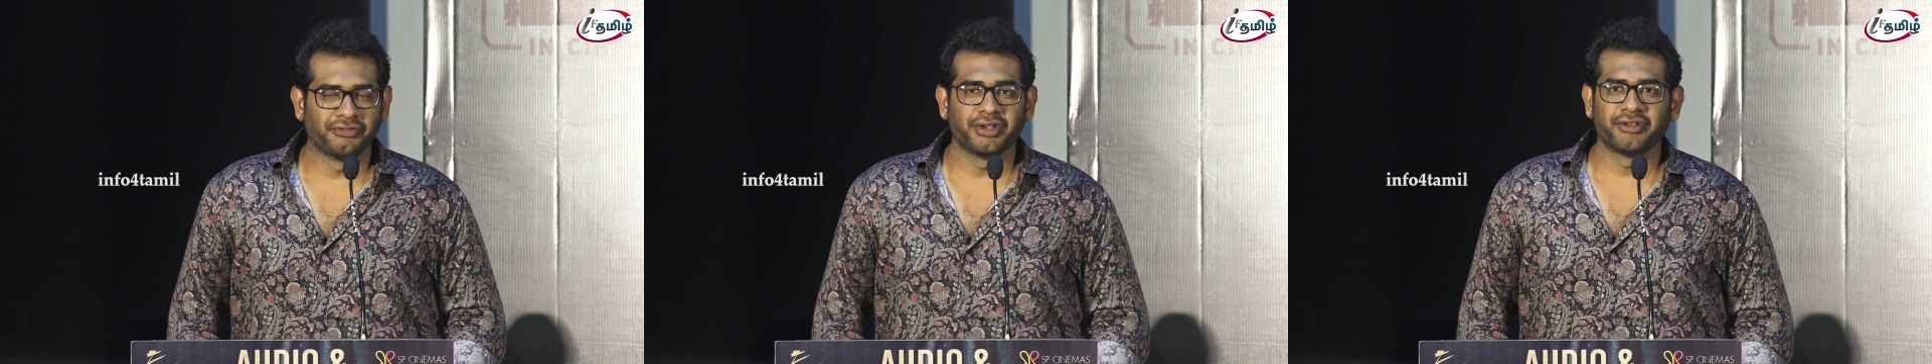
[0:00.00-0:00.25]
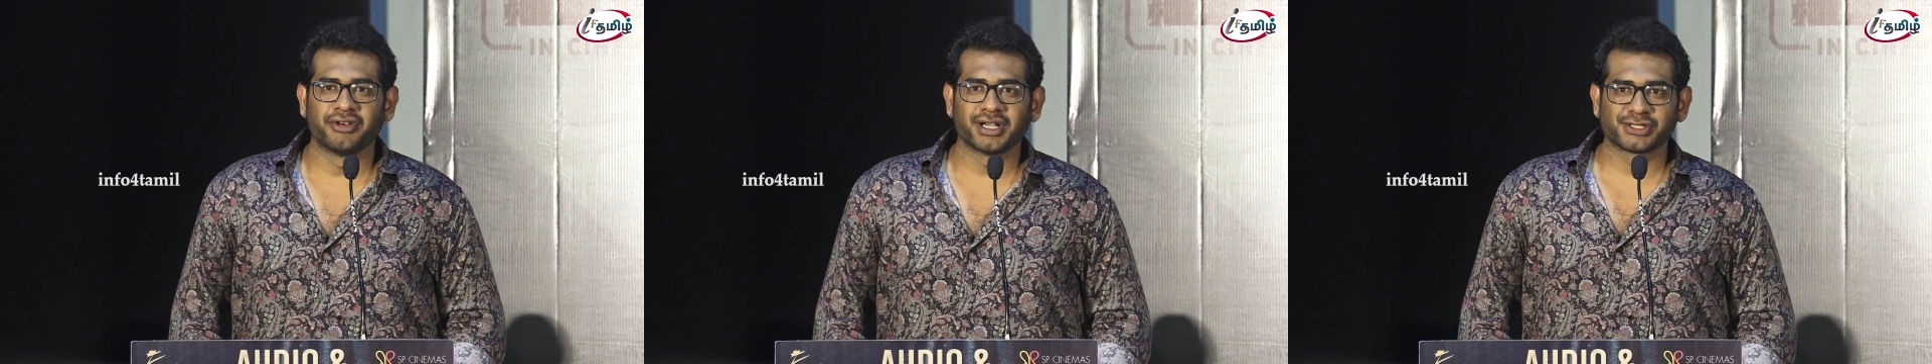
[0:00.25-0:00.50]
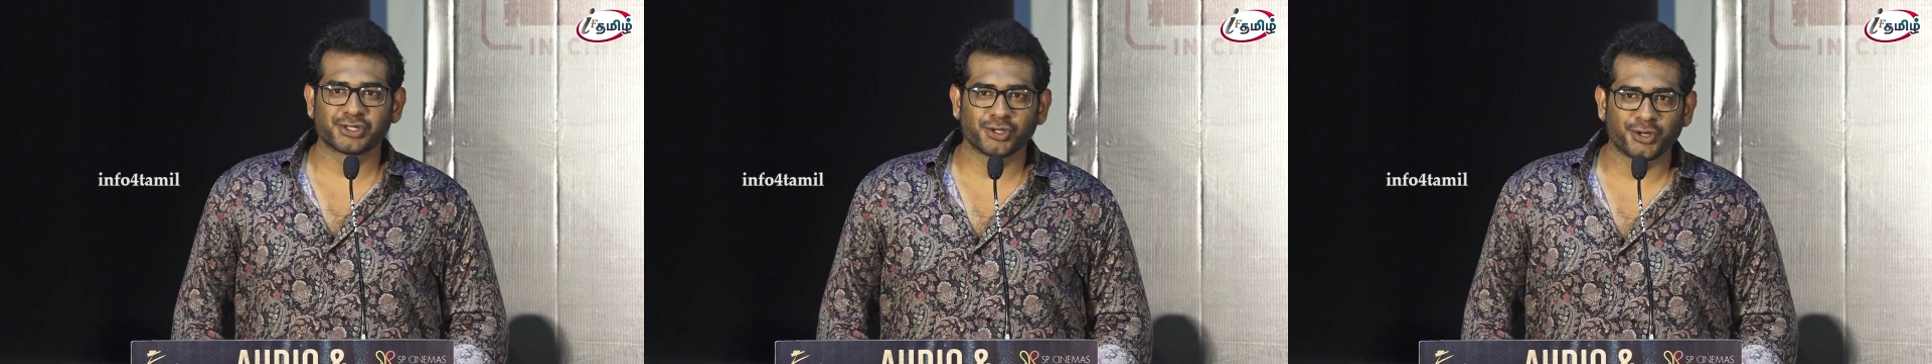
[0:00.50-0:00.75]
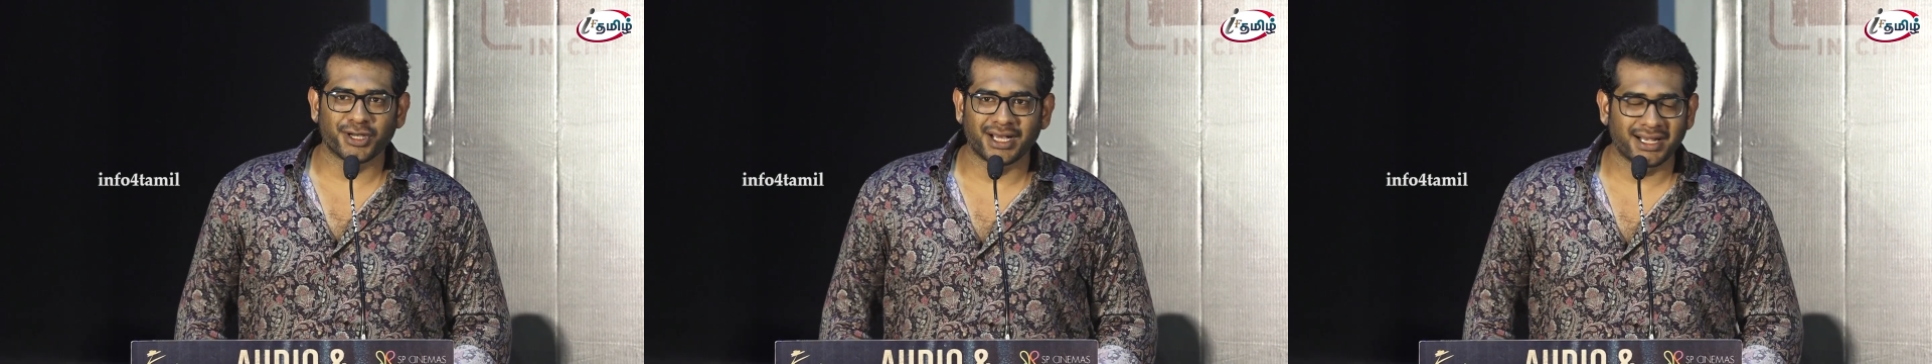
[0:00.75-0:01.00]
We worked
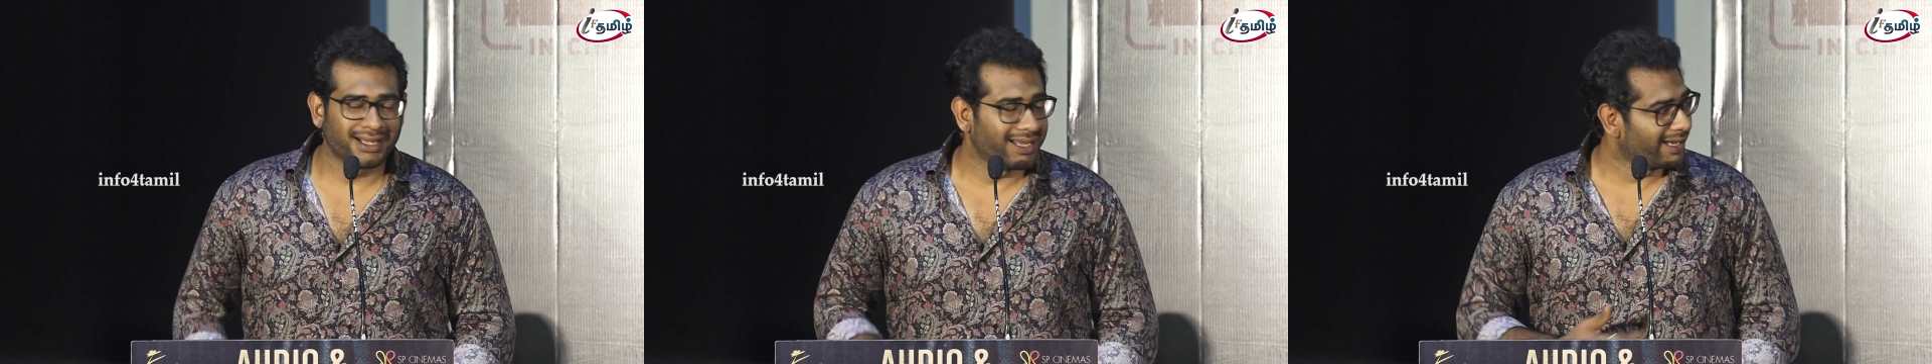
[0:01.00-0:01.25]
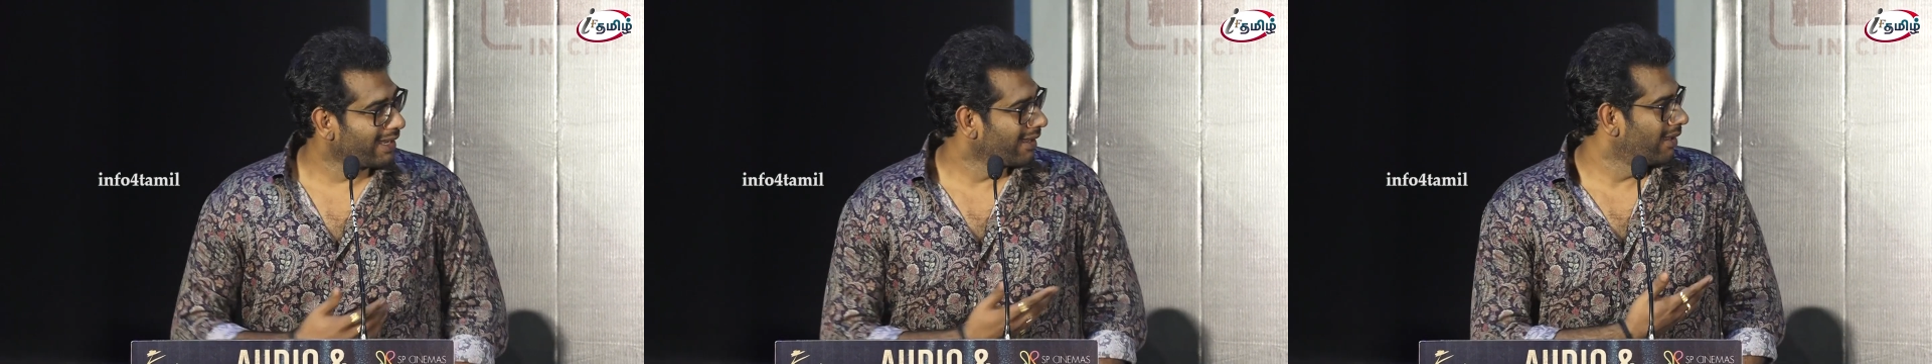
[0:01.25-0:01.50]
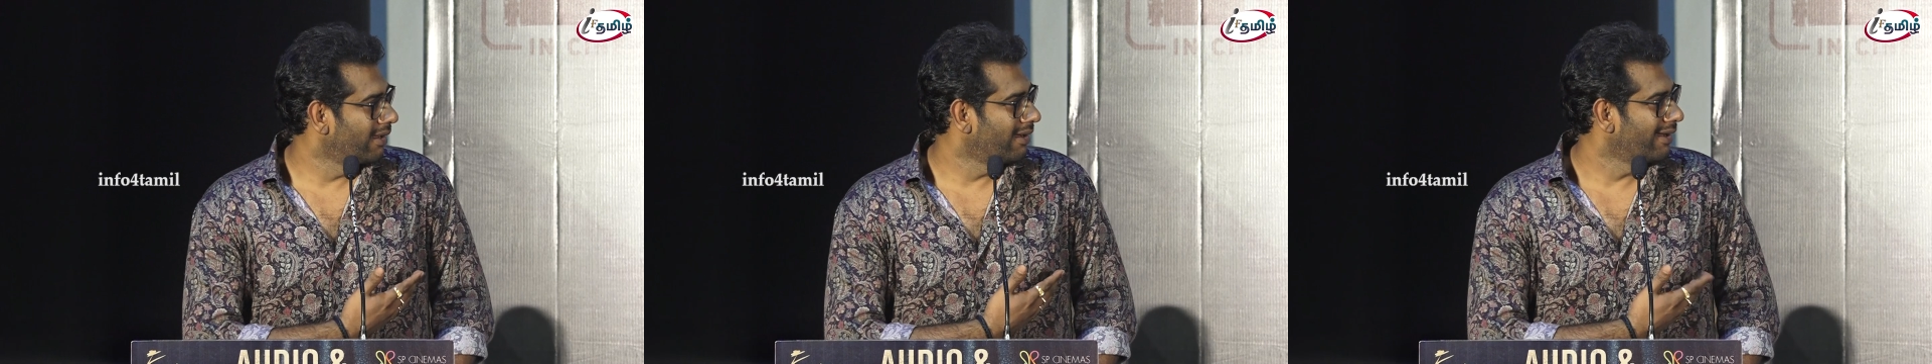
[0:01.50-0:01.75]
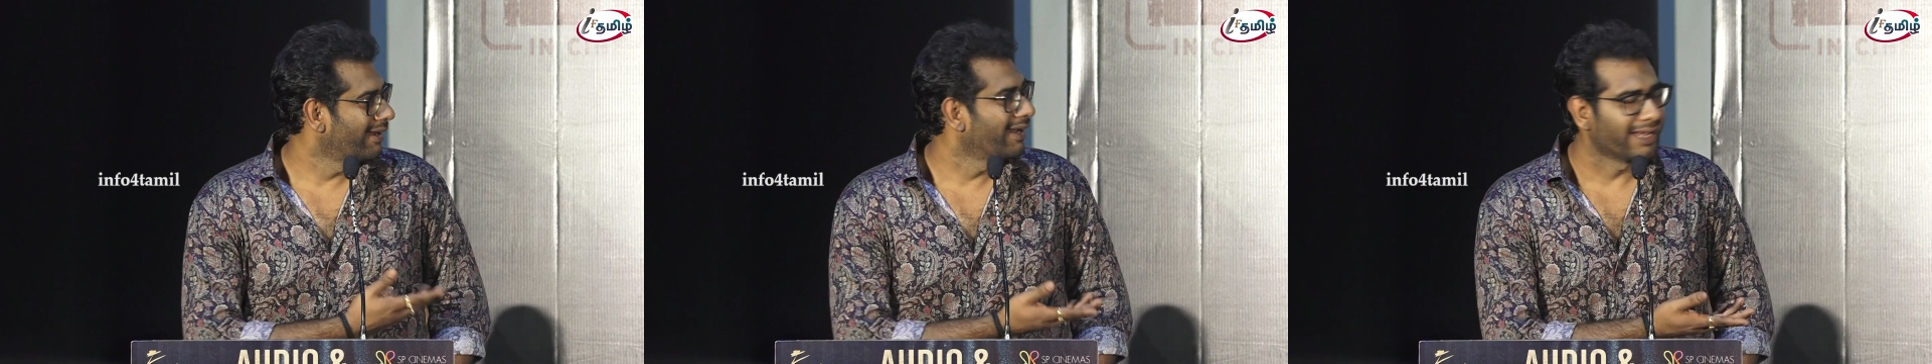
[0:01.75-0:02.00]
so hard,
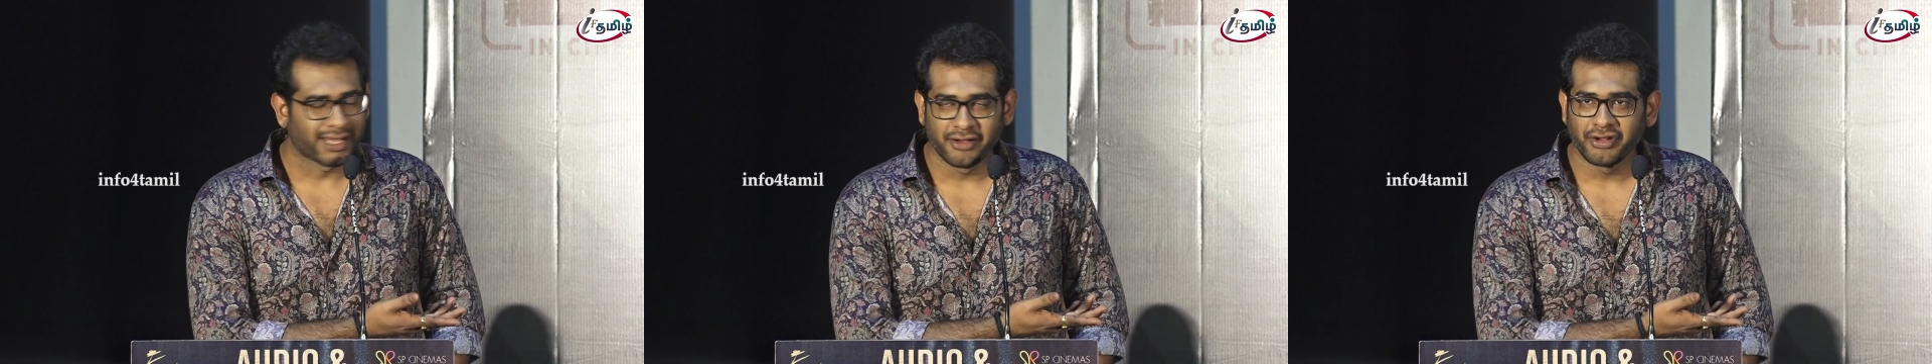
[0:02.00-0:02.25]
like